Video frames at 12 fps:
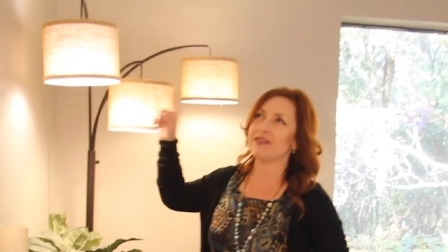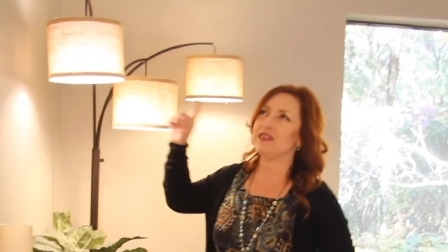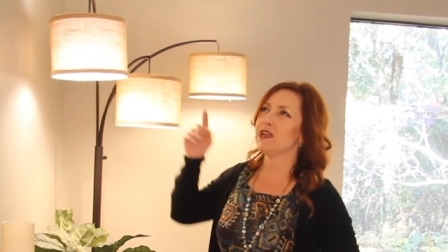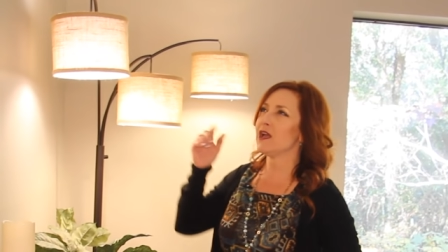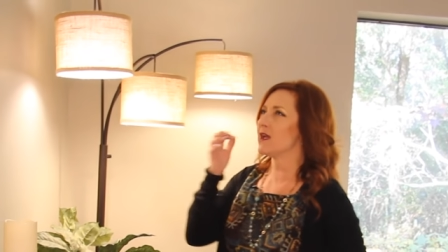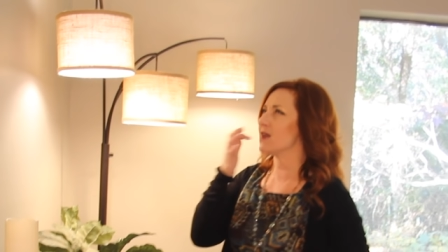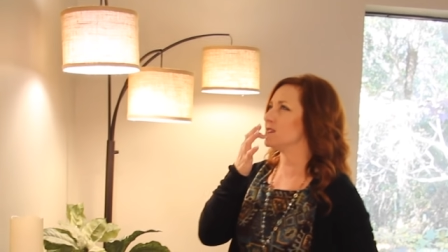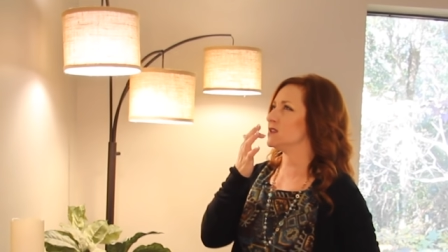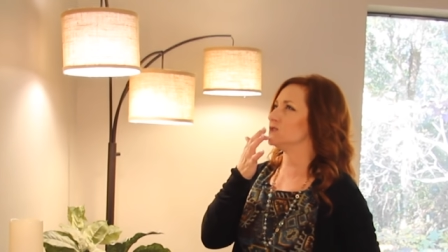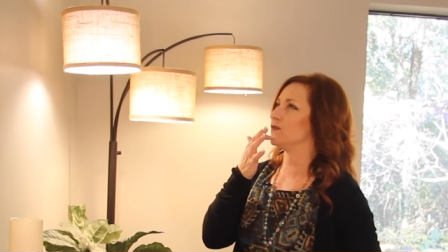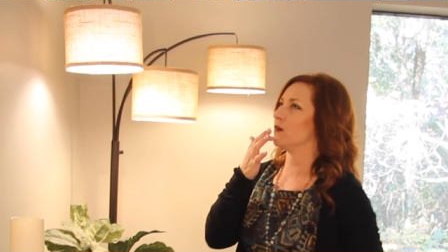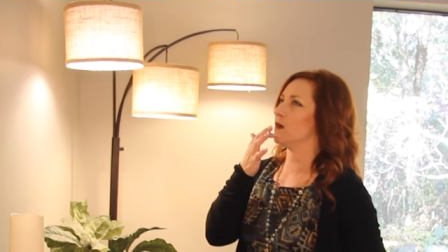I think I got
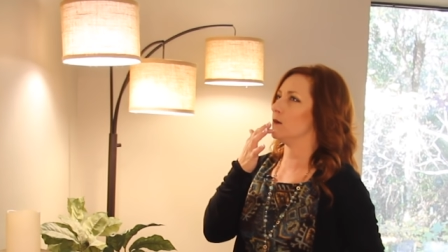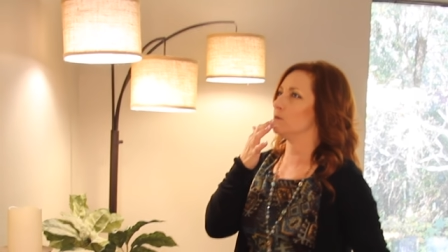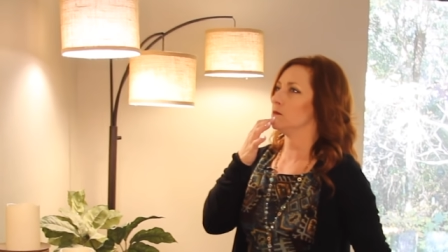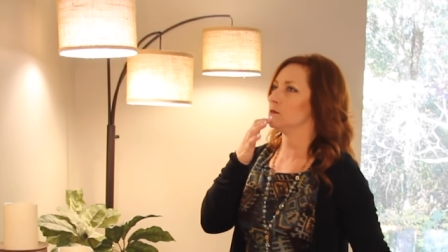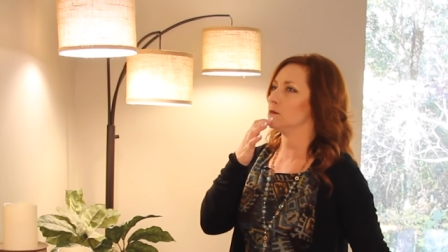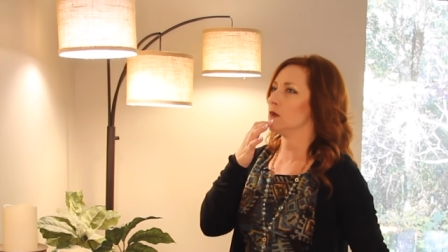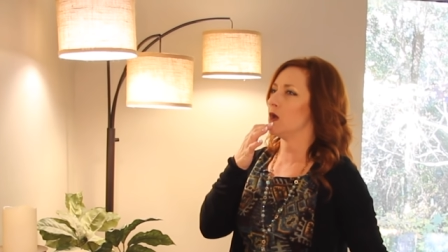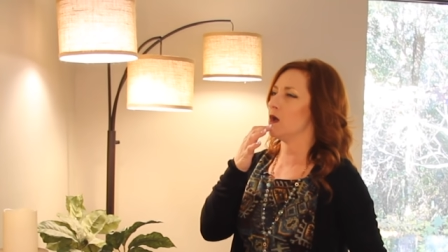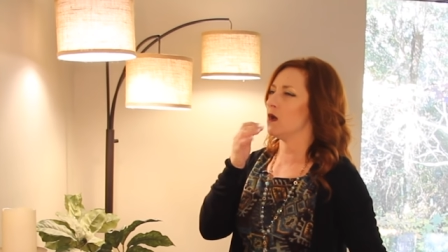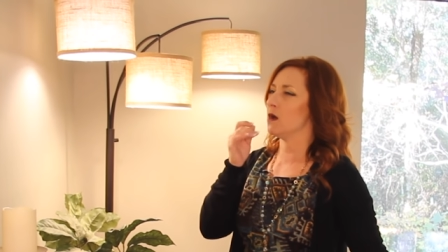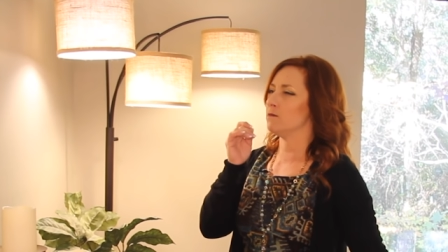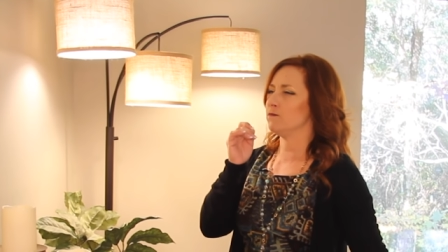this from
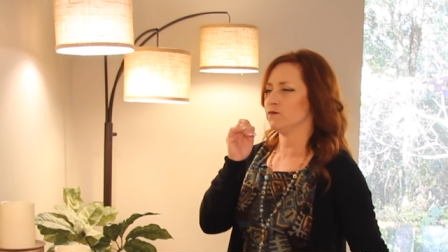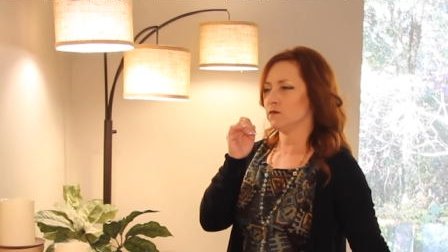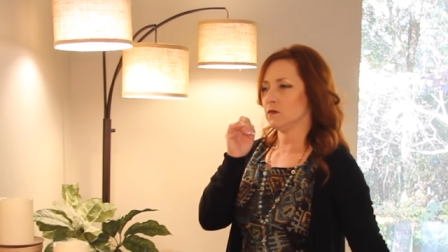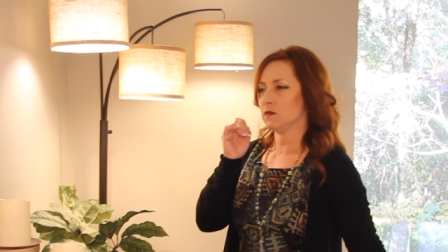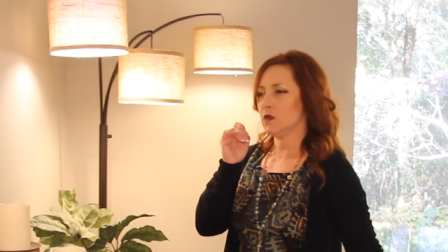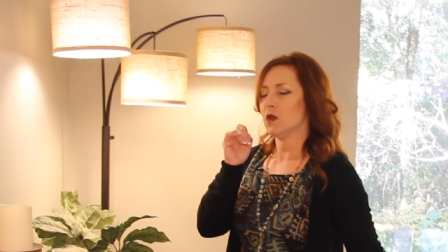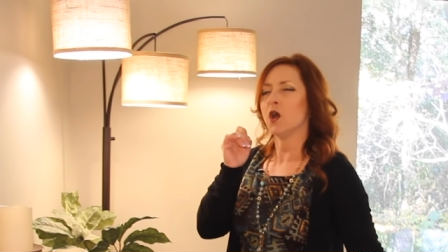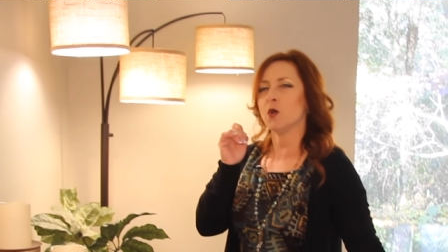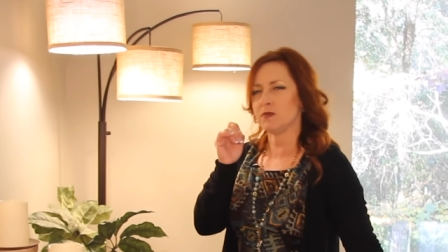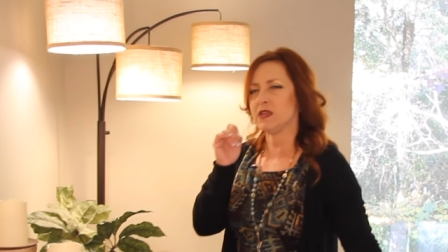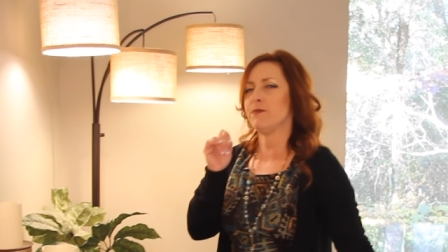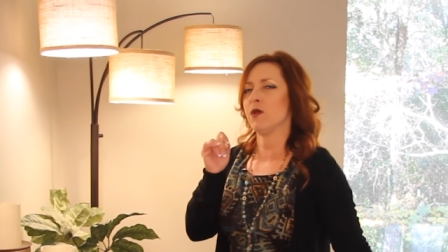um,
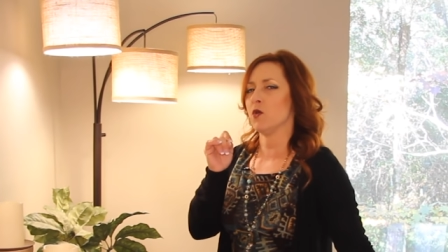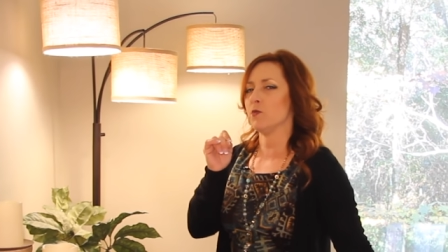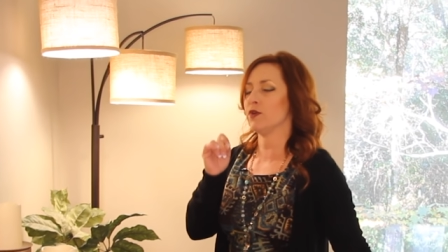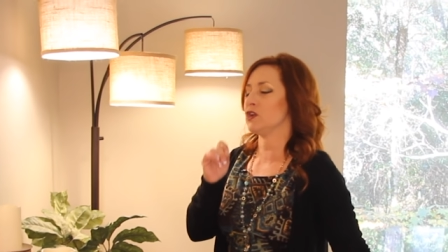Home Depot, I'm